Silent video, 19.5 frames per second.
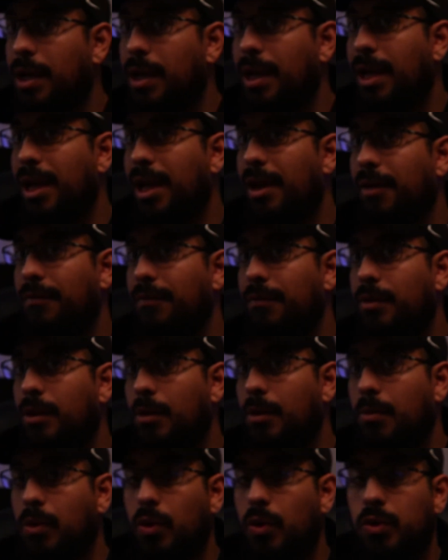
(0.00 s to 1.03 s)
I have
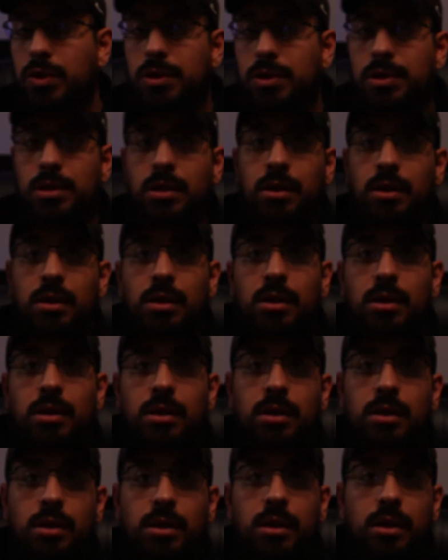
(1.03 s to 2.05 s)
the most
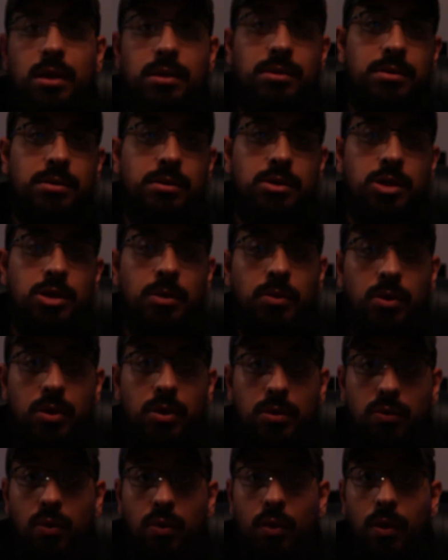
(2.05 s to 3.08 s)
trouble
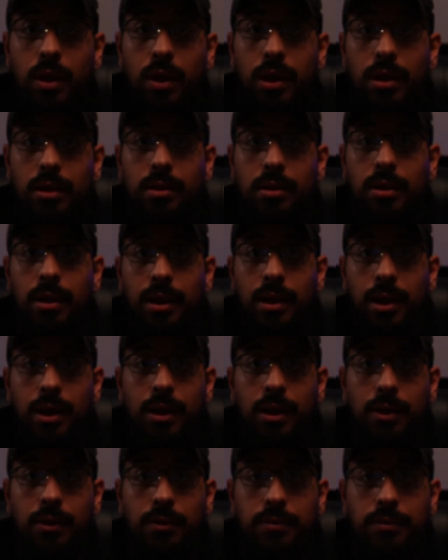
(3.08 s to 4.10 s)
growing
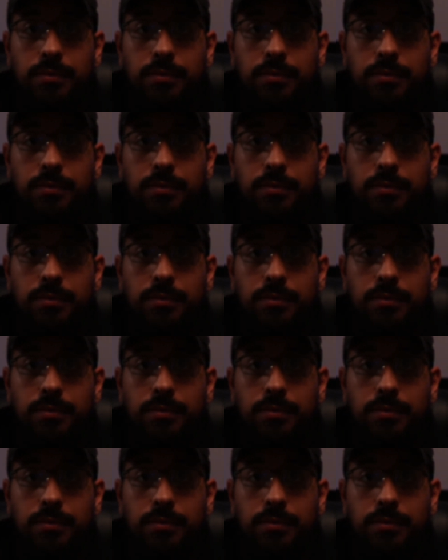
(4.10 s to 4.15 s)
hair.